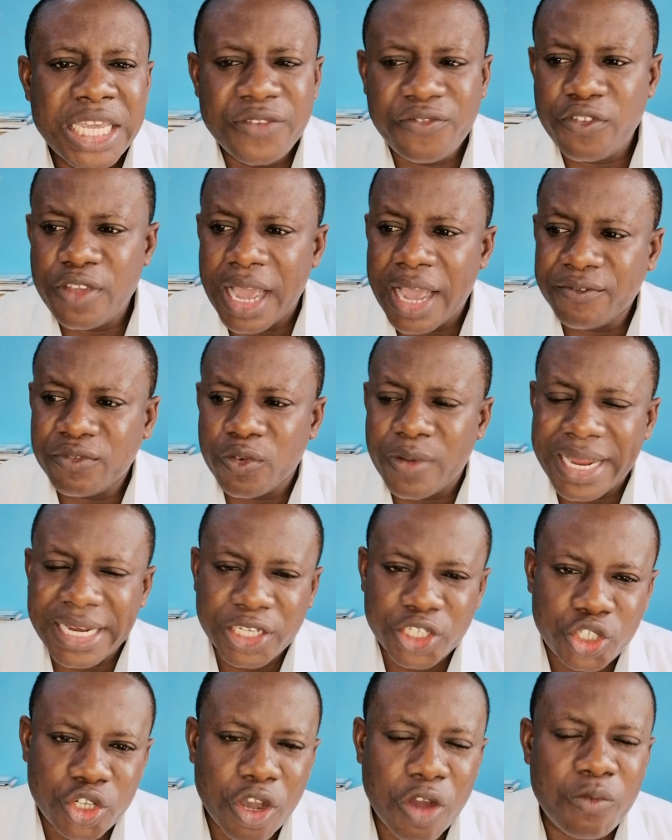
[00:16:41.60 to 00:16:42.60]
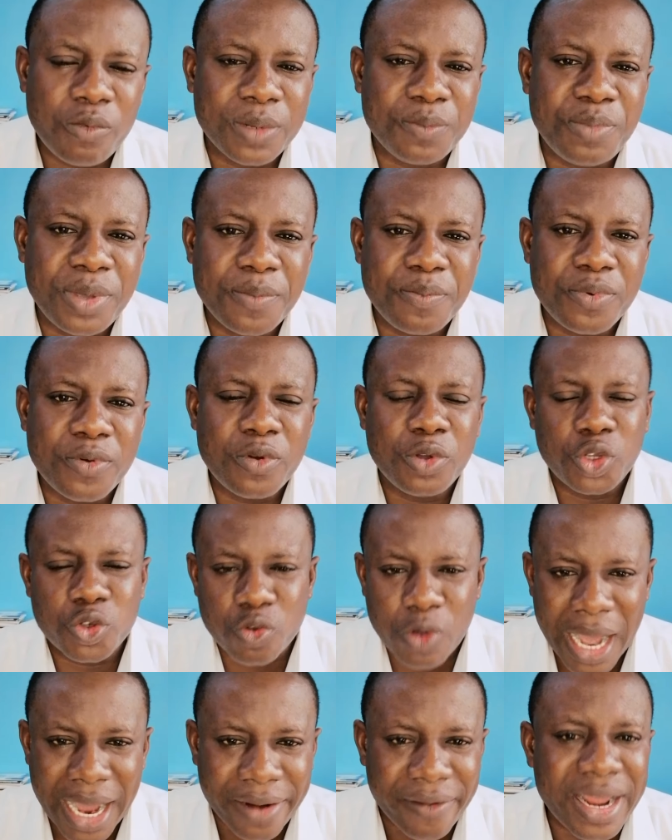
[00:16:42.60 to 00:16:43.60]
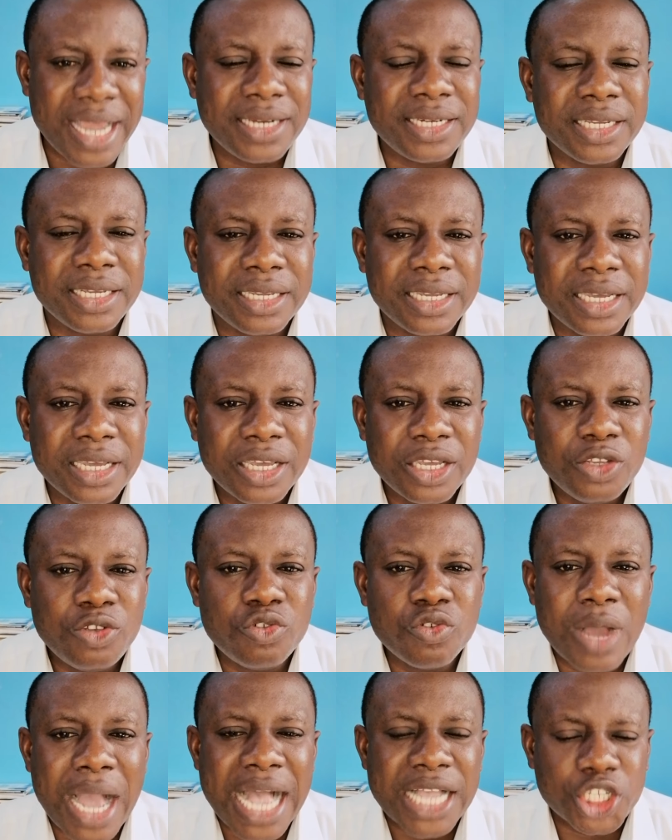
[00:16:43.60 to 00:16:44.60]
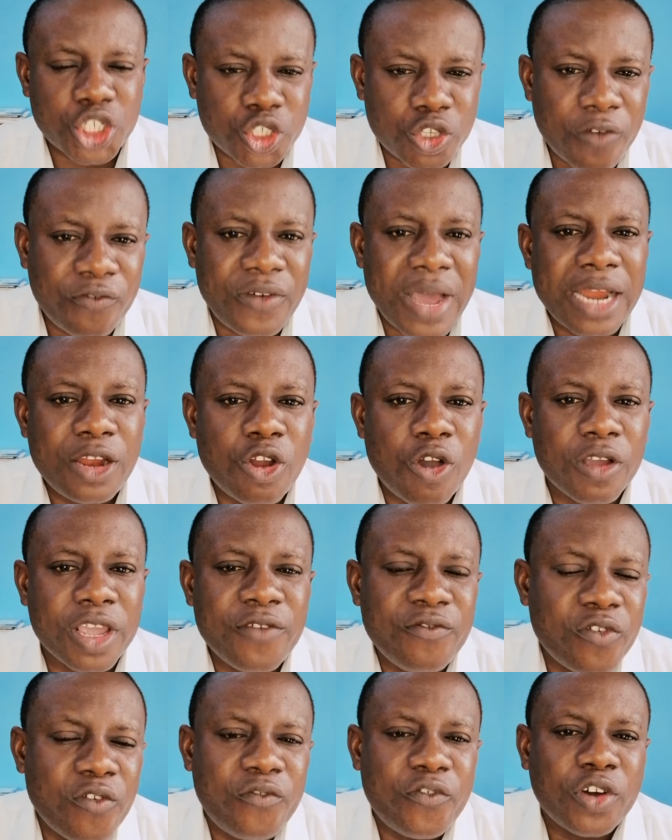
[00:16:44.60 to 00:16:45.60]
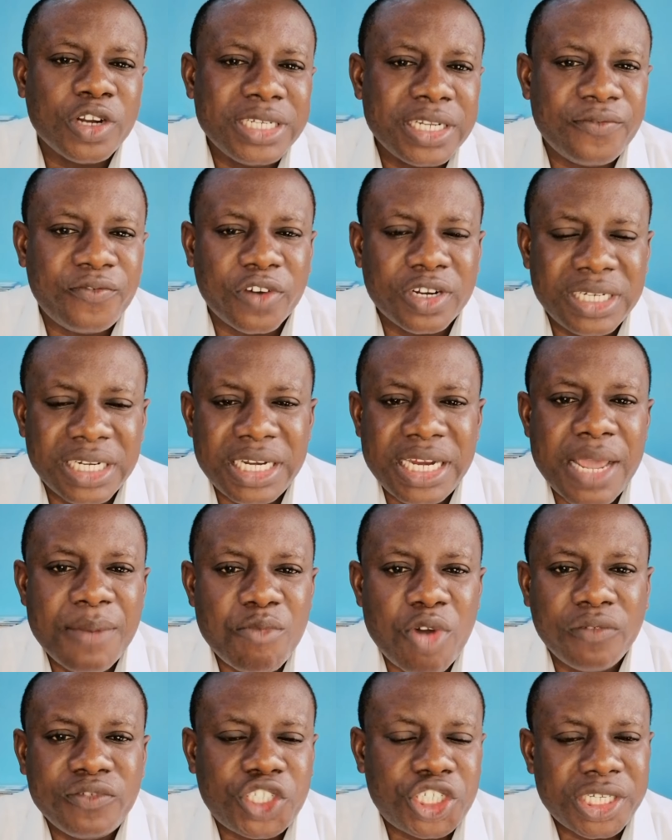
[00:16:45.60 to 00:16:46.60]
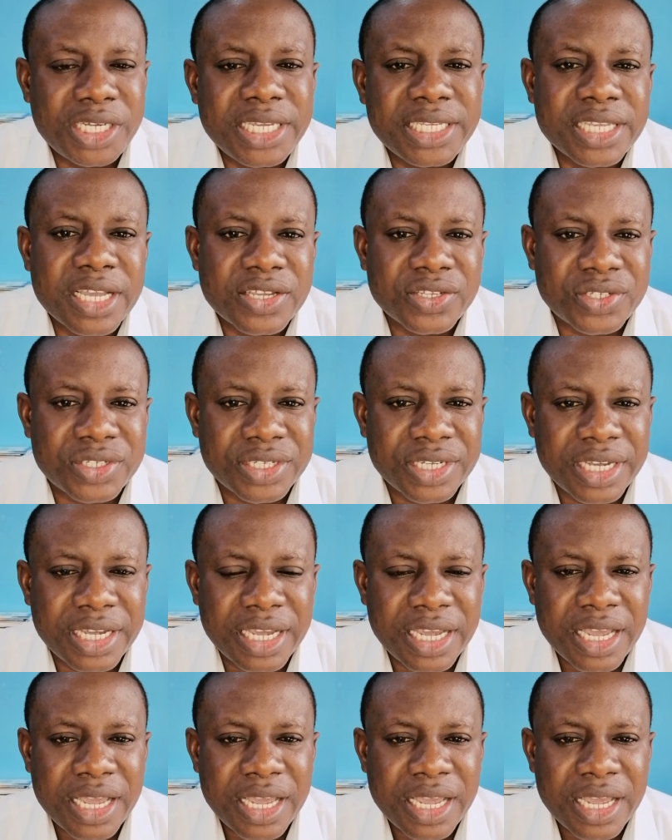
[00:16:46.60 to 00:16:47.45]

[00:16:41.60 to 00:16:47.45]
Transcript: If you have to endure with people, you are ready. You can suffer long, even for the name of Jesus.